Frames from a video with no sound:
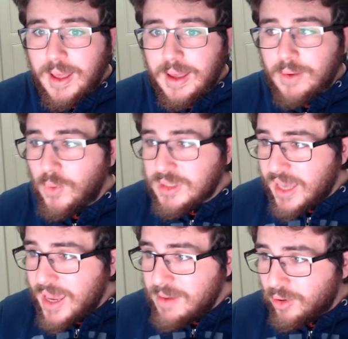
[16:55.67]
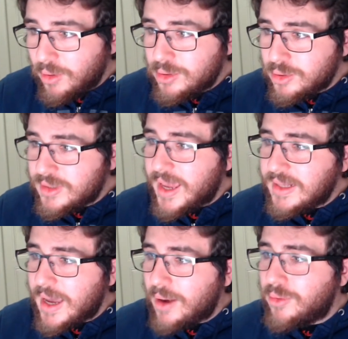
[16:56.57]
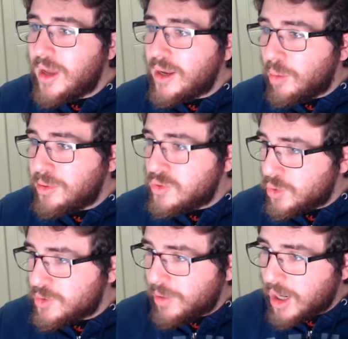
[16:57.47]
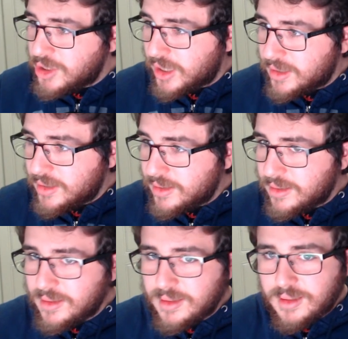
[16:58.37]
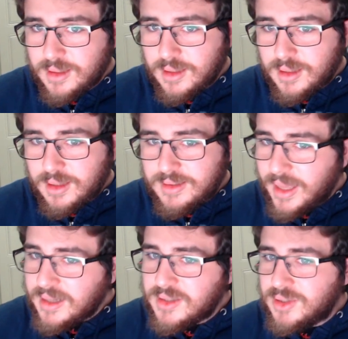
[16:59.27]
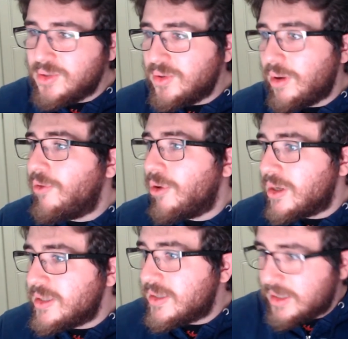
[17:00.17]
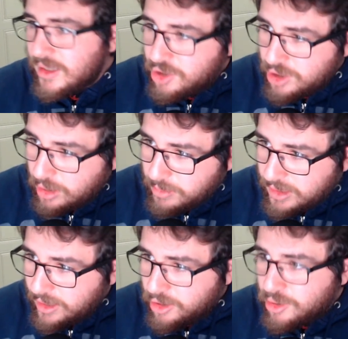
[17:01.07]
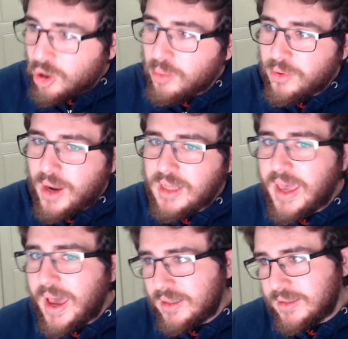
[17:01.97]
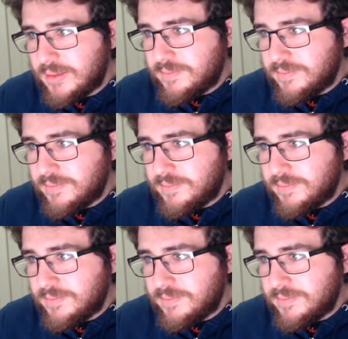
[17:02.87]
was able to take down an open source project, thanks to, of course, the Digital Millennium Copyright Act.